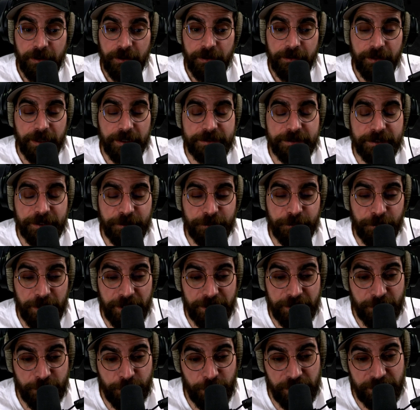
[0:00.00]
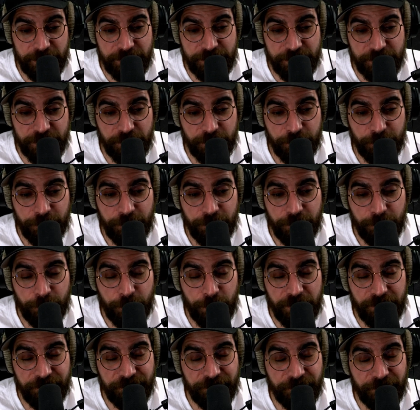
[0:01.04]
That's a great question.
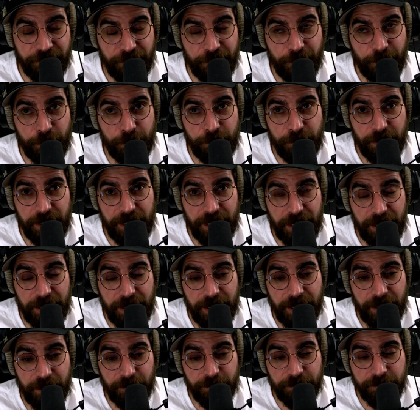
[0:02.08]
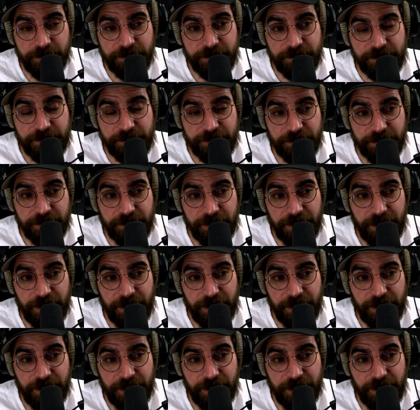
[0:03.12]
We've only announced